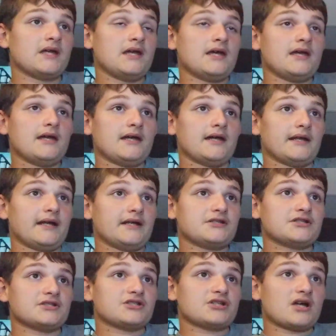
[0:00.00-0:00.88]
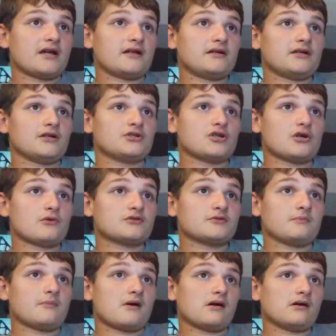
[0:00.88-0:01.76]
In ancient China, a
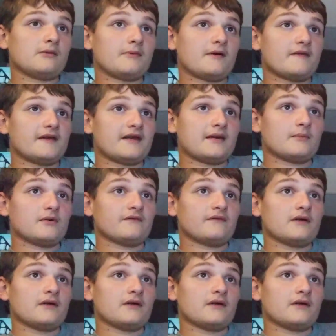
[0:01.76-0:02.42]
Taoist monk by the name of